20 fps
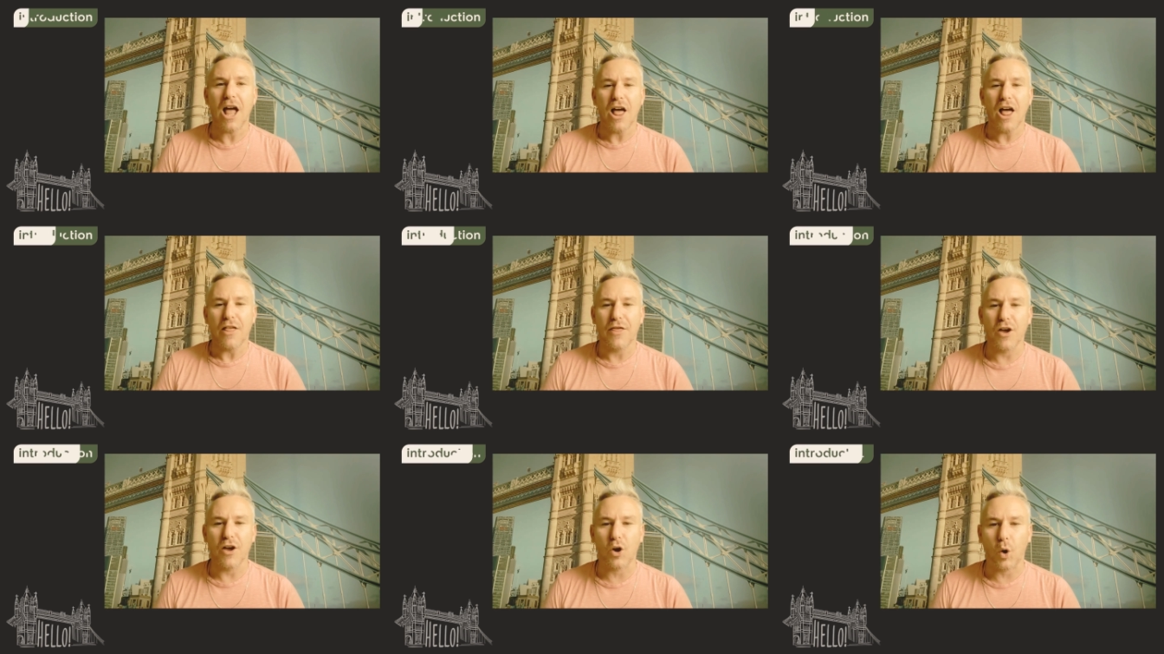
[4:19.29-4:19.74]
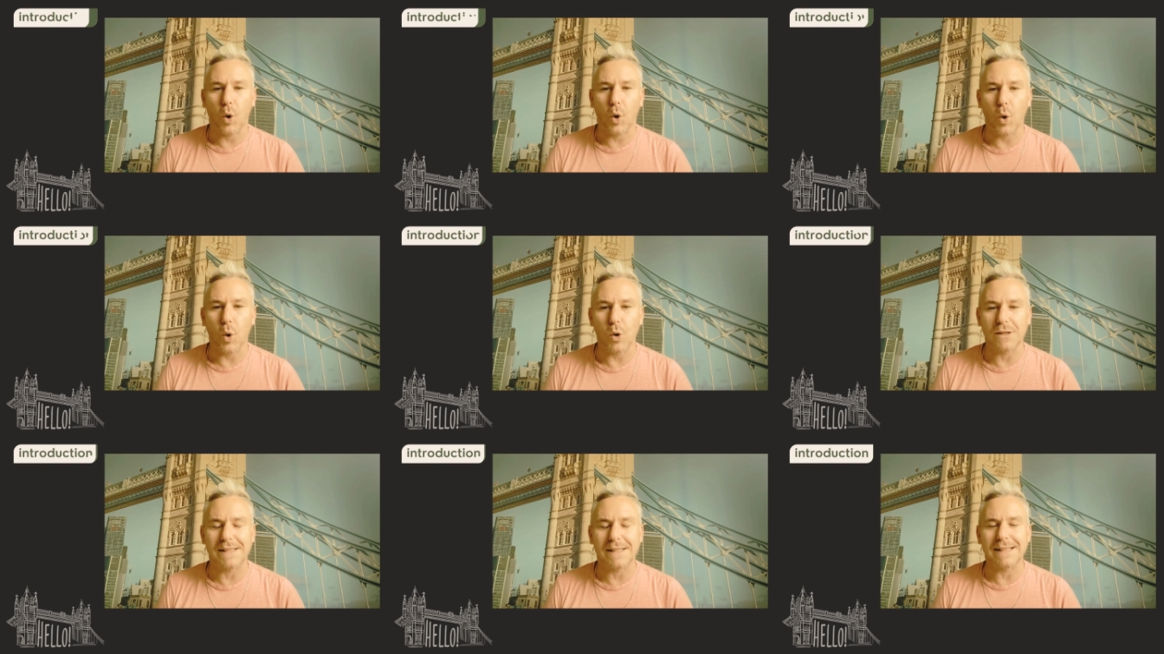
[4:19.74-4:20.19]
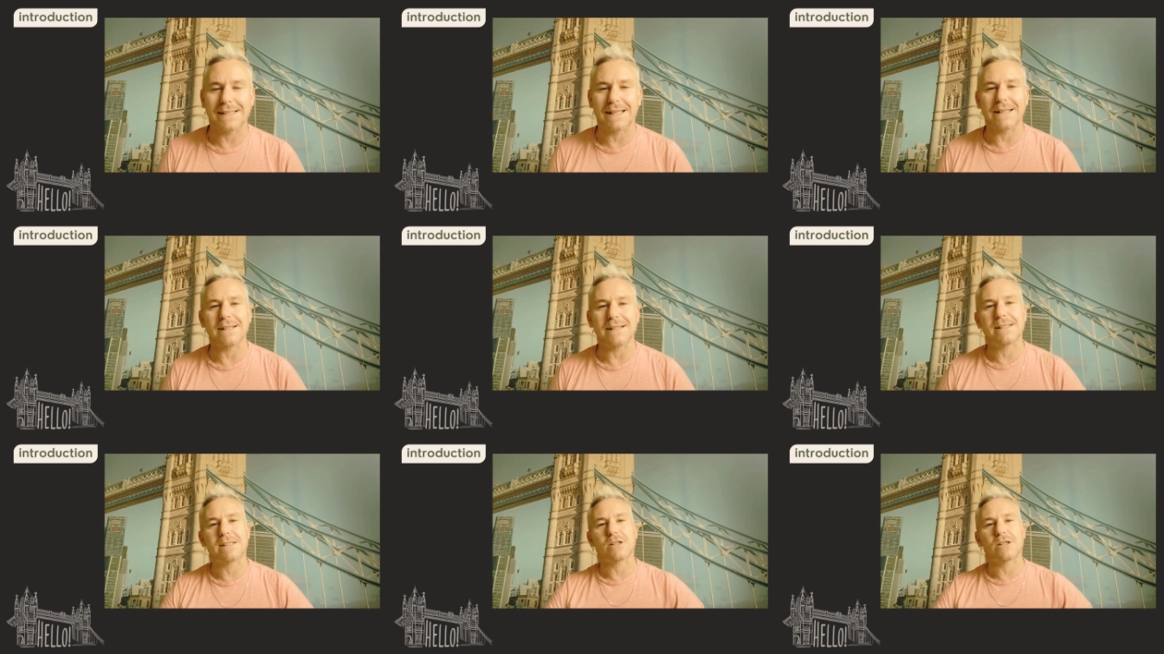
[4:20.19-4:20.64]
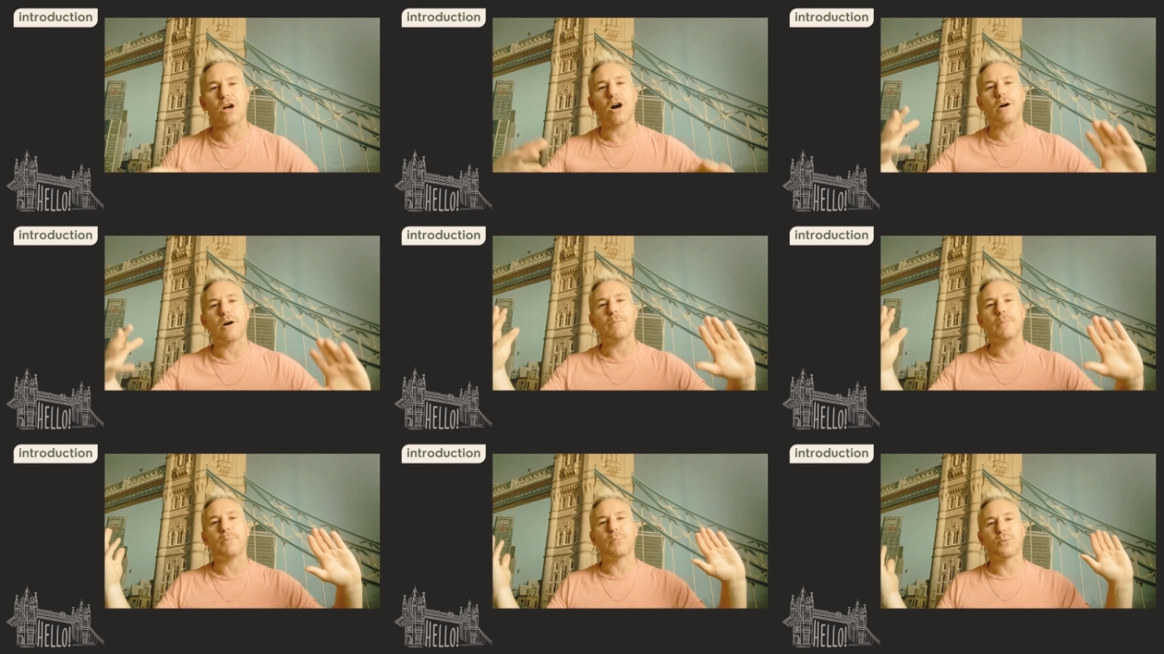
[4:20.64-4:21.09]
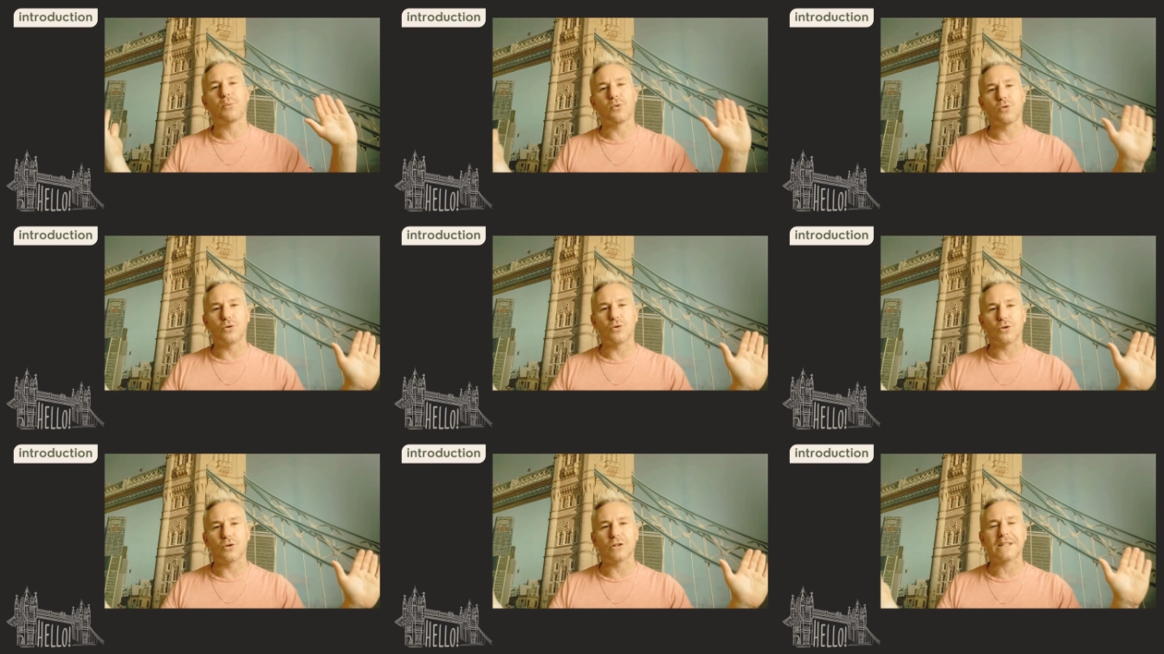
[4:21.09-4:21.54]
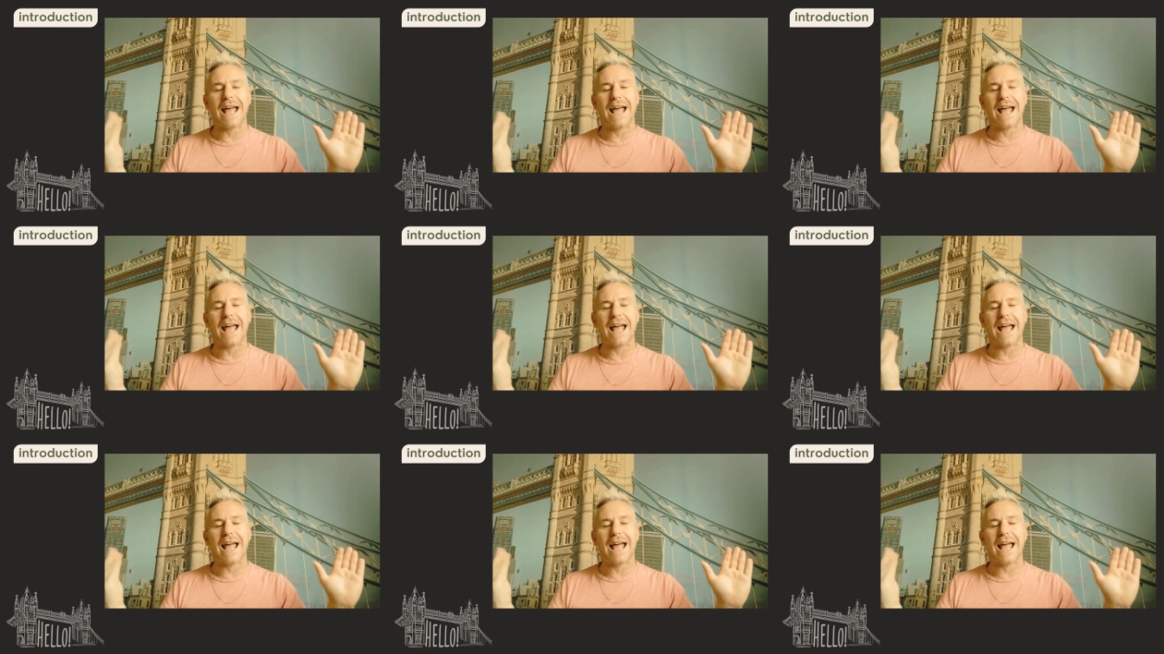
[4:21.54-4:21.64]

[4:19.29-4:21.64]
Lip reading: The course is going to start broad